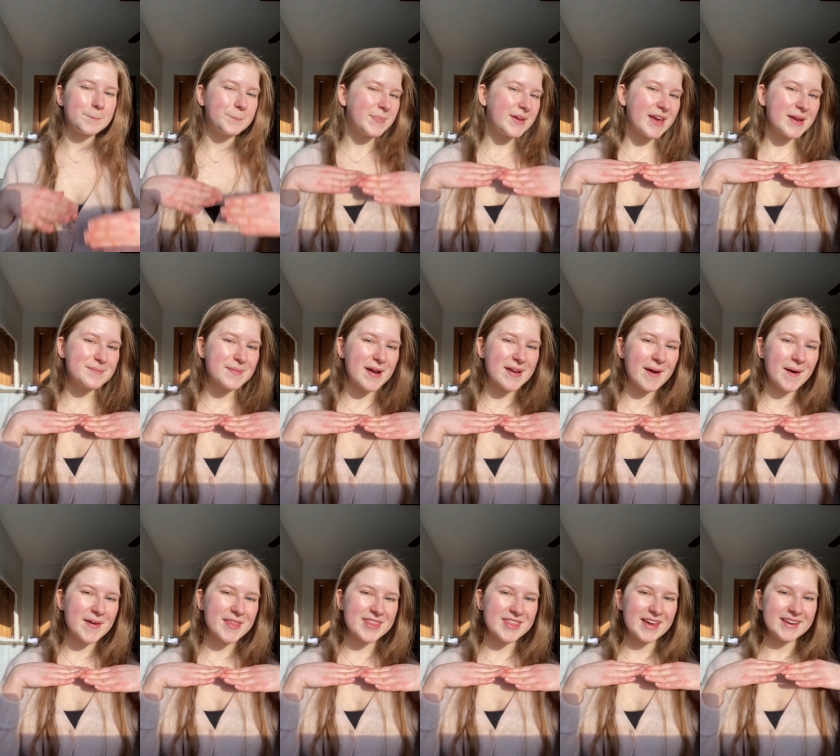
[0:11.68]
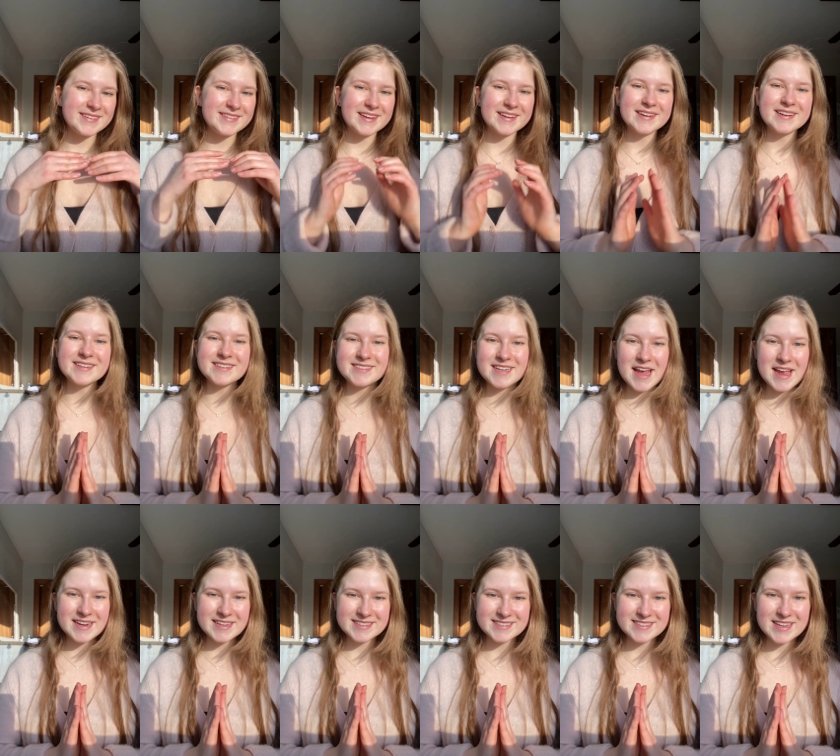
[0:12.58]
being my authentic
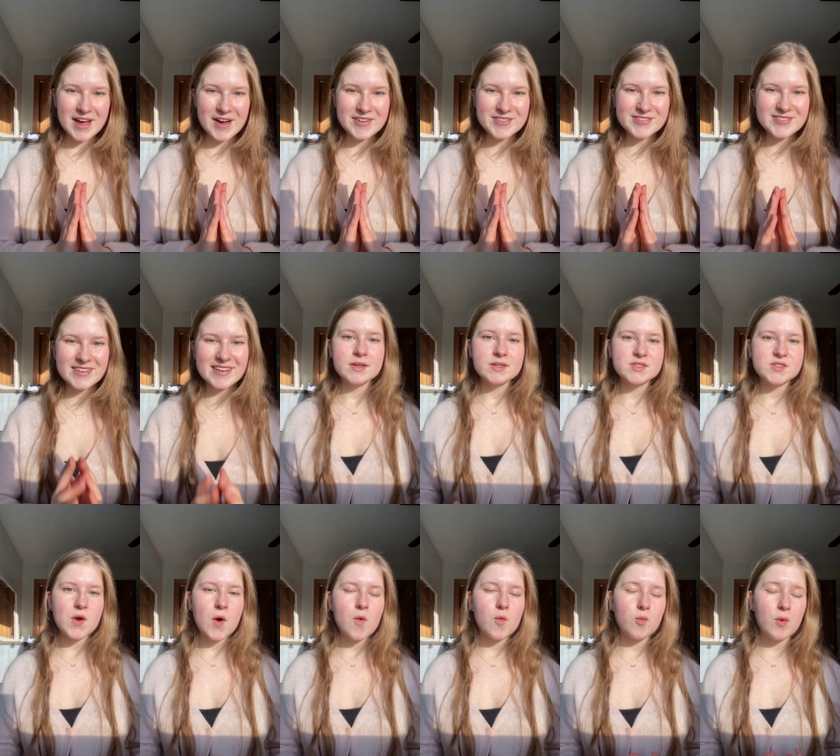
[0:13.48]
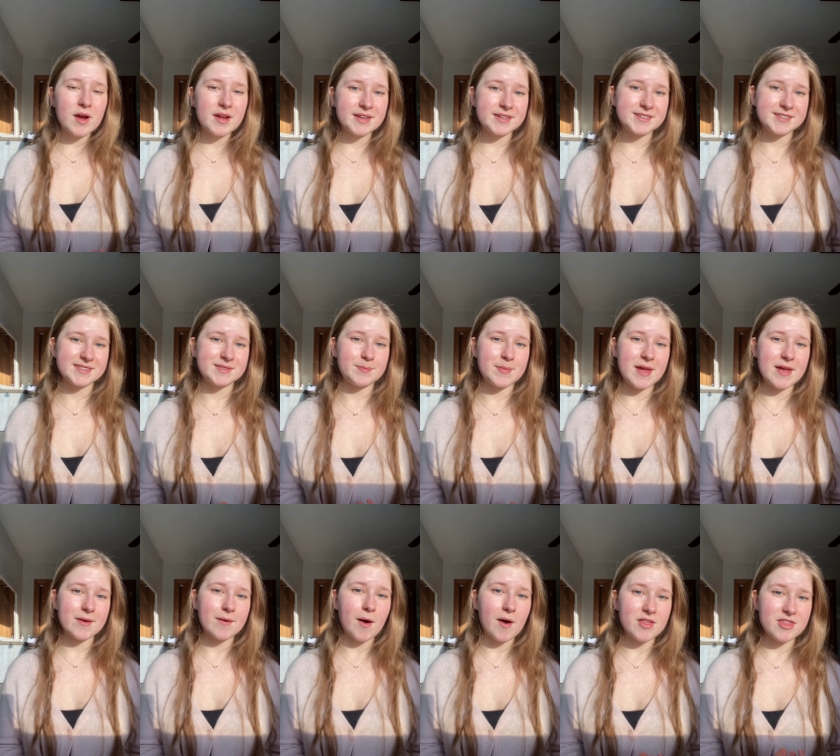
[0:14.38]
Danny self. So what is
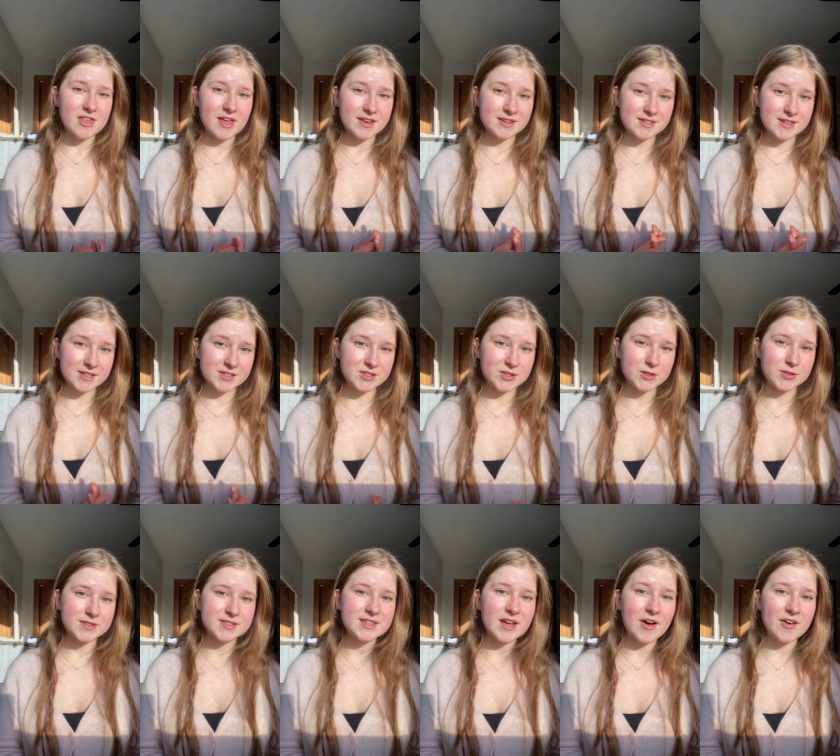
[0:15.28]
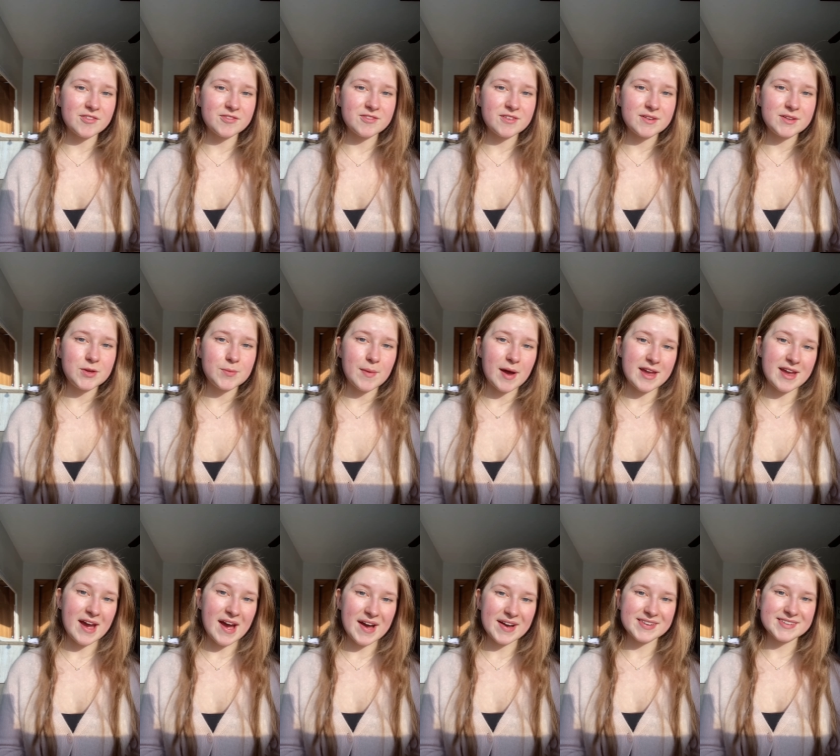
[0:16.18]
being authentic to yourself, you
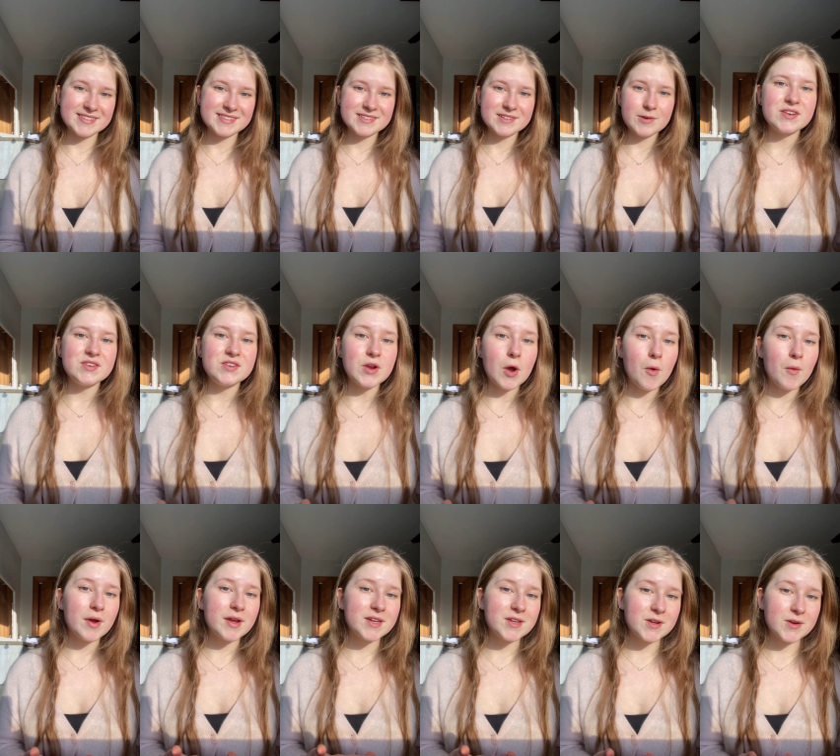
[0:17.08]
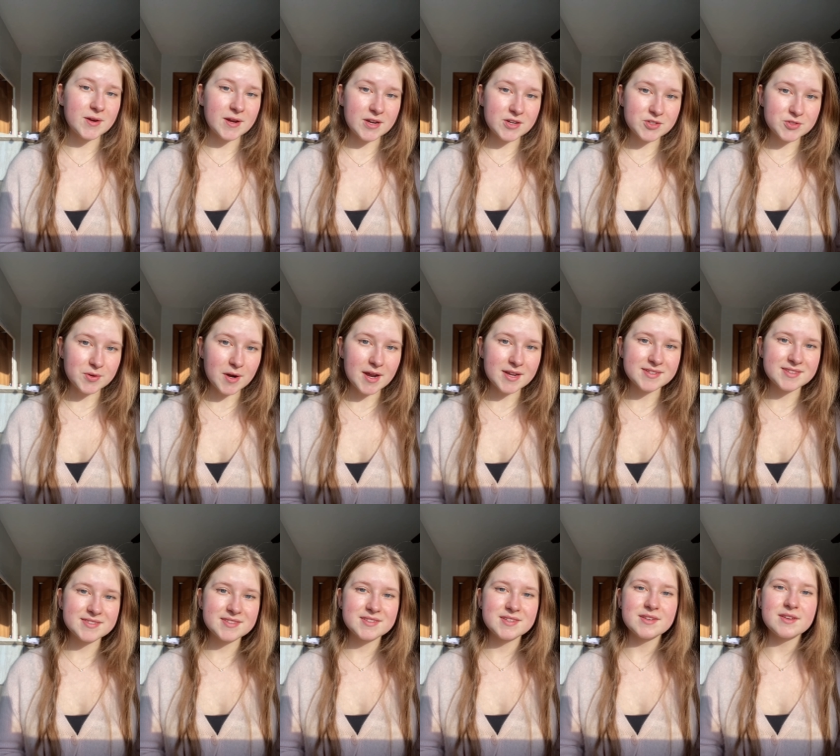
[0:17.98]
might ask? Knowing your
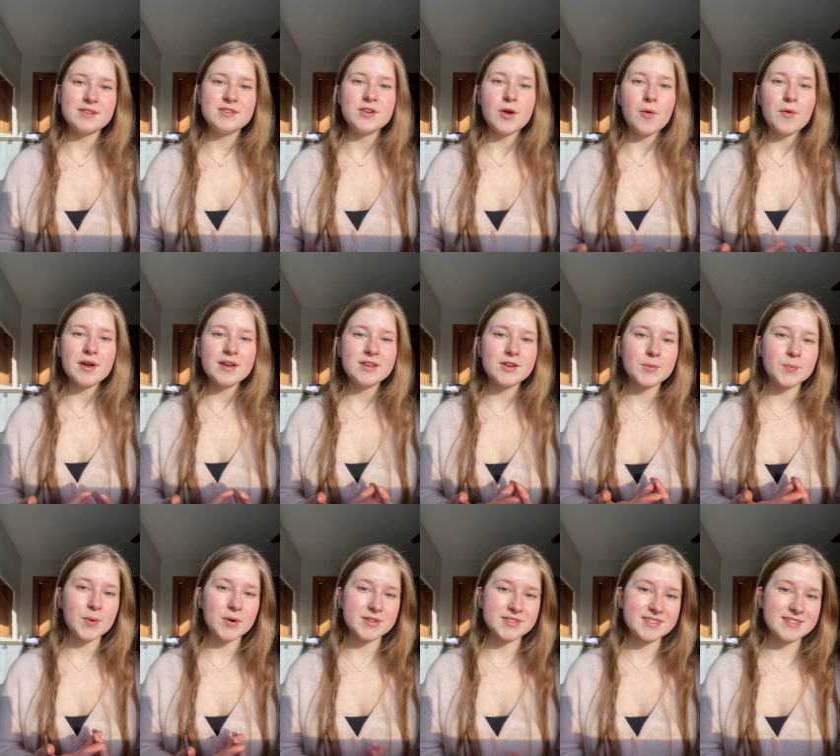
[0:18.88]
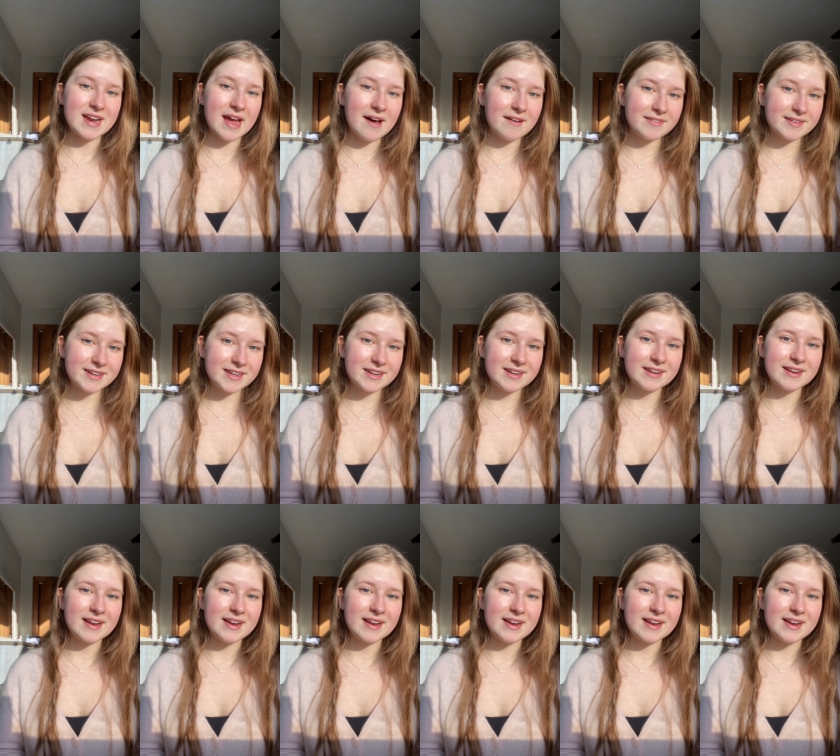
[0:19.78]
interests, knowing your personality,